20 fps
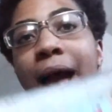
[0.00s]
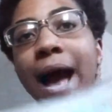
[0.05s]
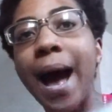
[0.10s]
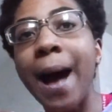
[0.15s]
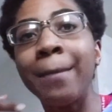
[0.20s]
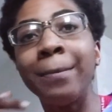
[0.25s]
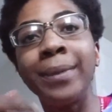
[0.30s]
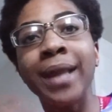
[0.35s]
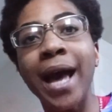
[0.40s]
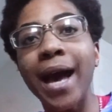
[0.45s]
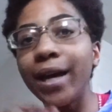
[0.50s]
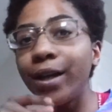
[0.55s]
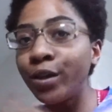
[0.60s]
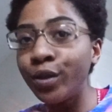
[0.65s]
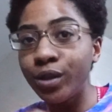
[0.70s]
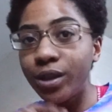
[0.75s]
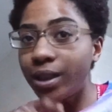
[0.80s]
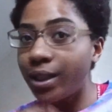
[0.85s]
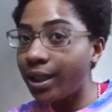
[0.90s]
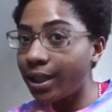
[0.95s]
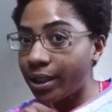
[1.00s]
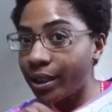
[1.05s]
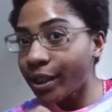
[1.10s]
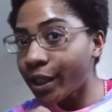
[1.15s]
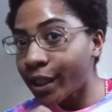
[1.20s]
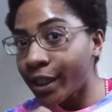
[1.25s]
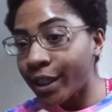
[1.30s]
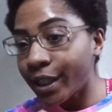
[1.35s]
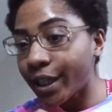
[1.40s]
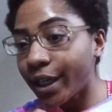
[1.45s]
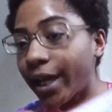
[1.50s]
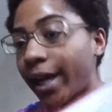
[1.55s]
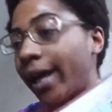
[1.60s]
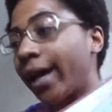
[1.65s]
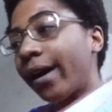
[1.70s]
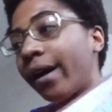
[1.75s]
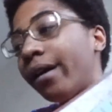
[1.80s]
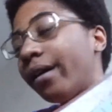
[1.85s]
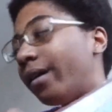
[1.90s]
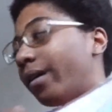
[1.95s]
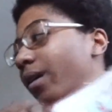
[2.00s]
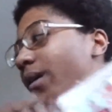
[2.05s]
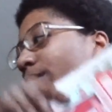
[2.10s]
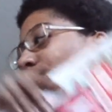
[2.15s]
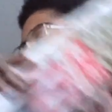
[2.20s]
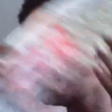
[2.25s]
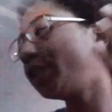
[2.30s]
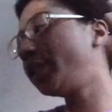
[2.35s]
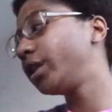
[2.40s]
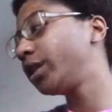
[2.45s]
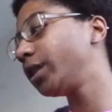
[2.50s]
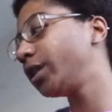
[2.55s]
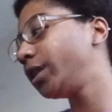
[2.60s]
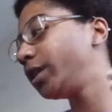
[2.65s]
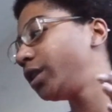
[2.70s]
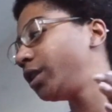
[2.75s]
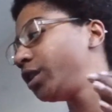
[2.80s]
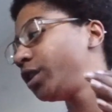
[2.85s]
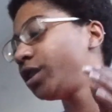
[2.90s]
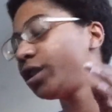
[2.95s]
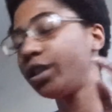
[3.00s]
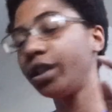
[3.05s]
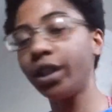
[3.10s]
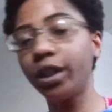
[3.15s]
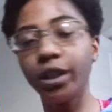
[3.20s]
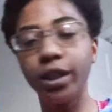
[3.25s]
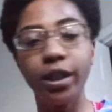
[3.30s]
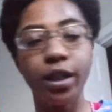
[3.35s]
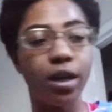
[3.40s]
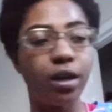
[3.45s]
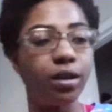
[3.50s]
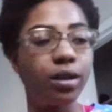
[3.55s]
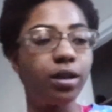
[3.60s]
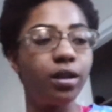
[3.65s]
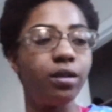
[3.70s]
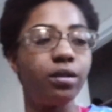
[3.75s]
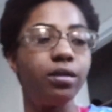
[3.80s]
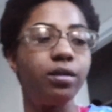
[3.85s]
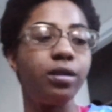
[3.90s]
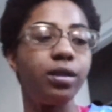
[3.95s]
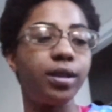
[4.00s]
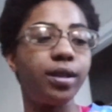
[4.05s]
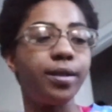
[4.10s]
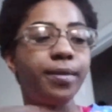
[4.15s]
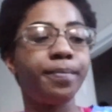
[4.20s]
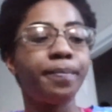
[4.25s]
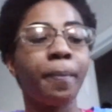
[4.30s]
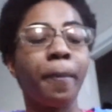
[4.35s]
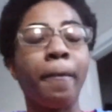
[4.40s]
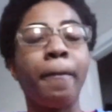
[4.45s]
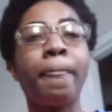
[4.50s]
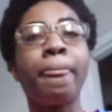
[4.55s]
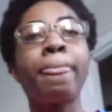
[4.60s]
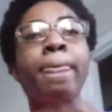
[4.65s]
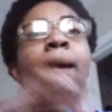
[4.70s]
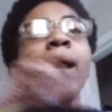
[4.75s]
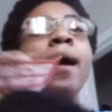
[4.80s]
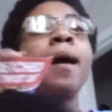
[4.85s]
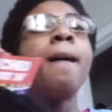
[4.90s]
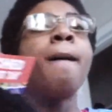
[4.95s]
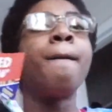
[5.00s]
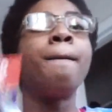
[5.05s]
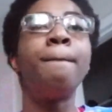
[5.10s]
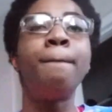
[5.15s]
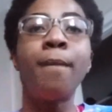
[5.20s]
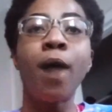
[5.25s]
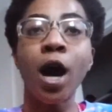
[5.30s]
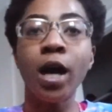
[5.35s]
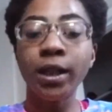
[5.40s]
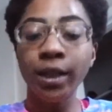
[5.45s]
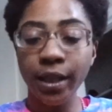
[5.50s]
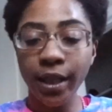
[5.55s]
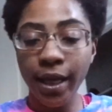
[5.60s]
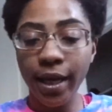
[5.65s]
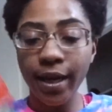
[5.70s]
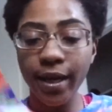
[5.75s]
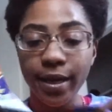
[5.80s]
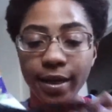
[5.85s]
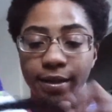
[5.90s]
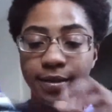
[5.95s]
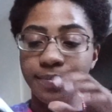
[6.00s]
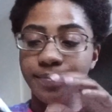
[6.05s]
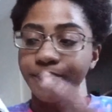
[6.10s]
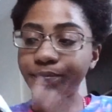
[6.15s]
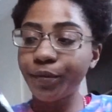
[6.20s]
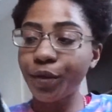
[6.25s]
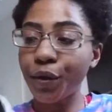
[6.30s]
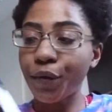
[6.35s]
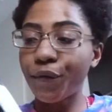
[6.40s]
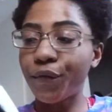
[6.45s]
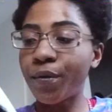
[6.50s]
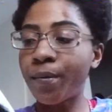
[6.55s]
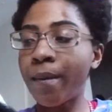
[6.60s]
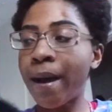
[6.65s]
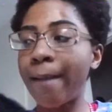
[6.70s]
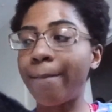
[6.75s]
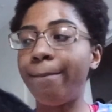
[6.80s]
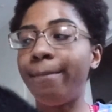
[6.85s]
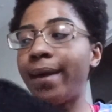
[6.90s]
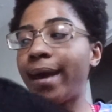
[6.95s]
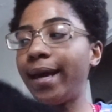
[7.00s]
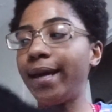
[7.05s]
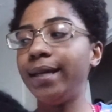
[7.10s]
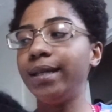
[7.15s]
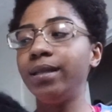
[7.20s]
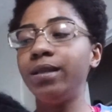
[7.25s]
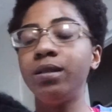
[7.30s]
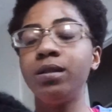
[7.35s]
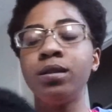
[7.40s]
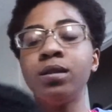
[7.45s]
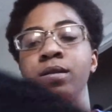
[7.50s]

I'm not using this hair at all. I'm literally strictly only using Marley hair for my base.